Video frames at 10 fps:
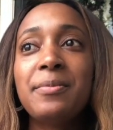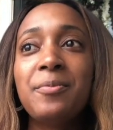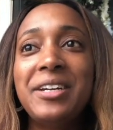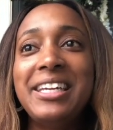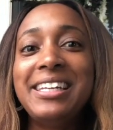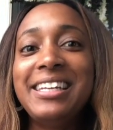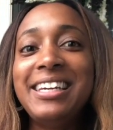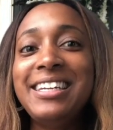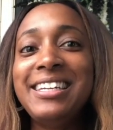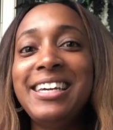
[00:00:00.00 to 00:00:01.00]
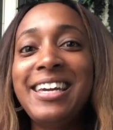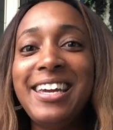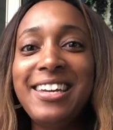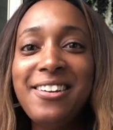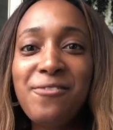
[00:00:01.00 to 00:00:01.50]
when he leaned
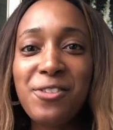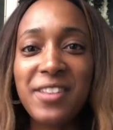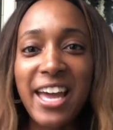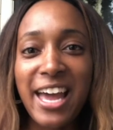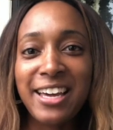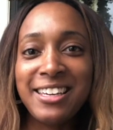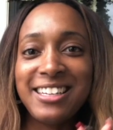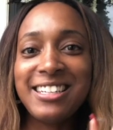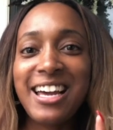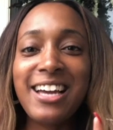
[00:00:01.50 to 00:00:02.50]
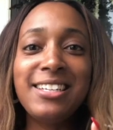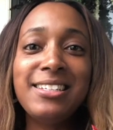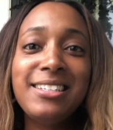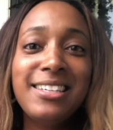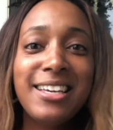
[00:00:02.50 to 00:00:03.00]
in for that good night
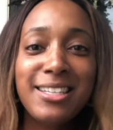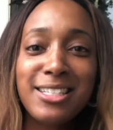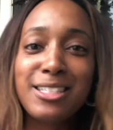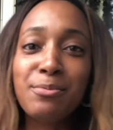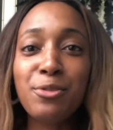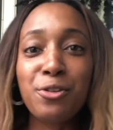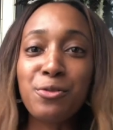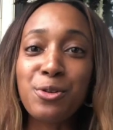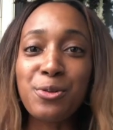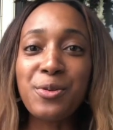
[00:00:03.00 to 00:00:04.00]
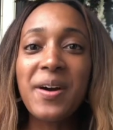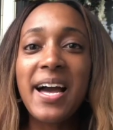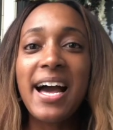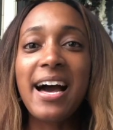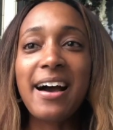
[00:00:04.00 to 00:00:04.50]
smookaroo,
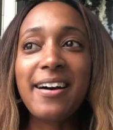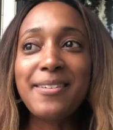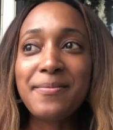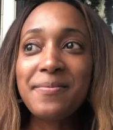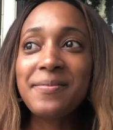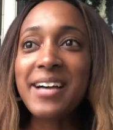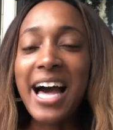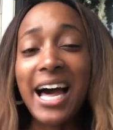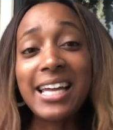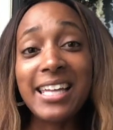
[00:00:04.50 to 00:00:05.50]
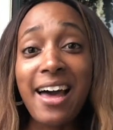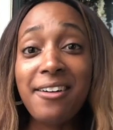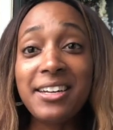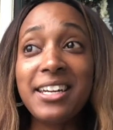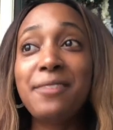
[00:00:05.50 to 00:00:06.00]
I
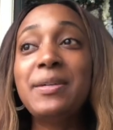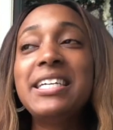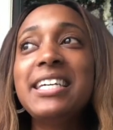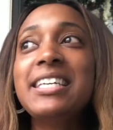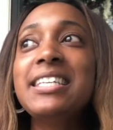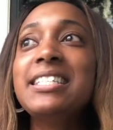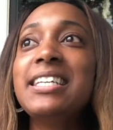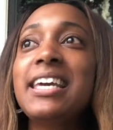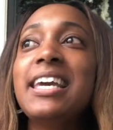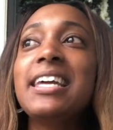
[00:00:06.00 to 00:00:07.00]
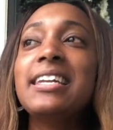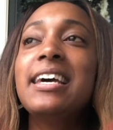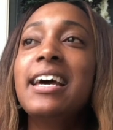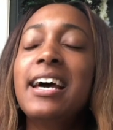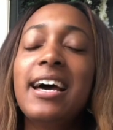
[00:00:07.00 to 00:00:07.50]
allowed it, and we kissed, and
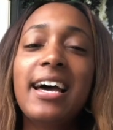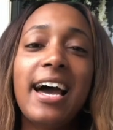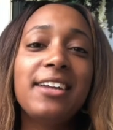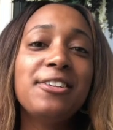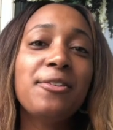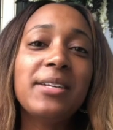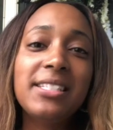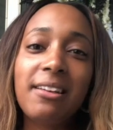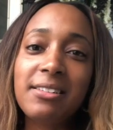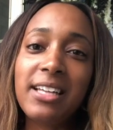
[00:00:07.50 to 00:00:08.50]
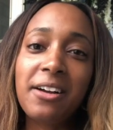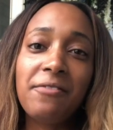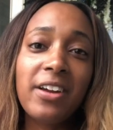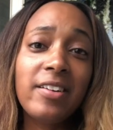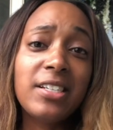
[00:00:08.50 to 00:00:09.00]
I know it sounds like a
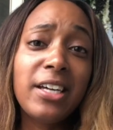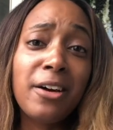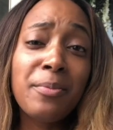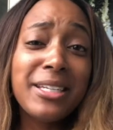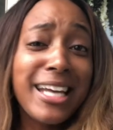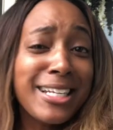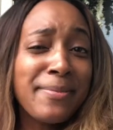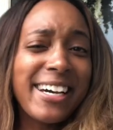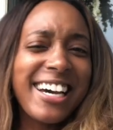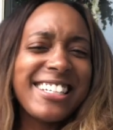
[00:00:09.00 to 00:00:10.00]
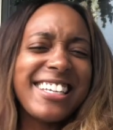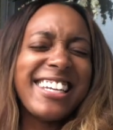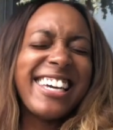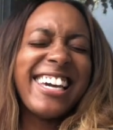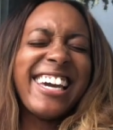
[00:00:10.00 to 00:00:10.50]
fairy tale, but that's because
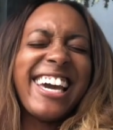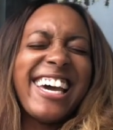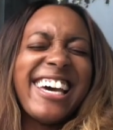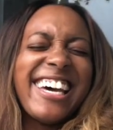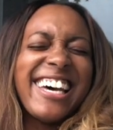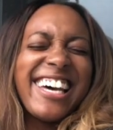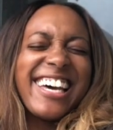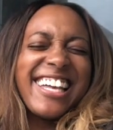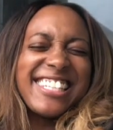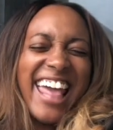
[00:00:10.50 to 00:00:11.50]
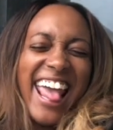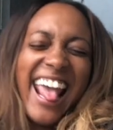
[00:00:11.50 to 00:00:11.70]
it